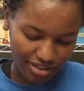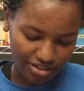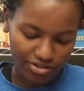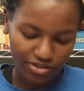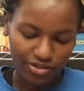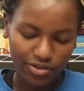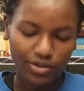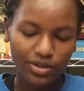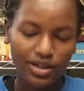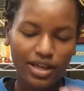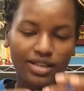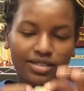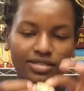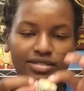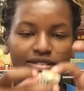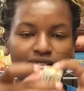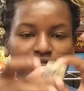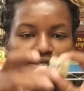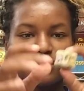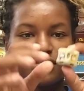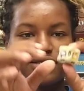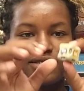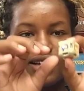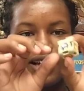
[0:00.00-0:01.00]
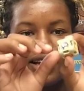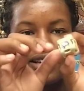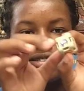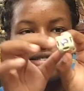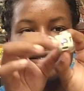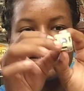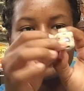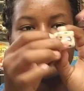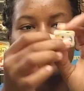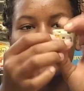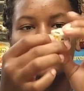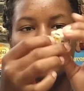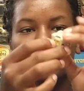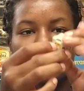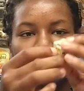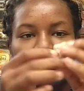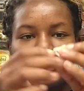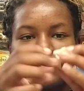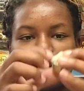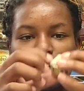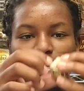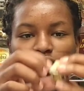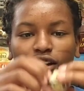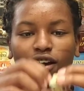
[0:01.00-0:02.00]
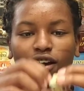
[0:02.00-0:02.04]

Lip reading: So it has these dice, and you can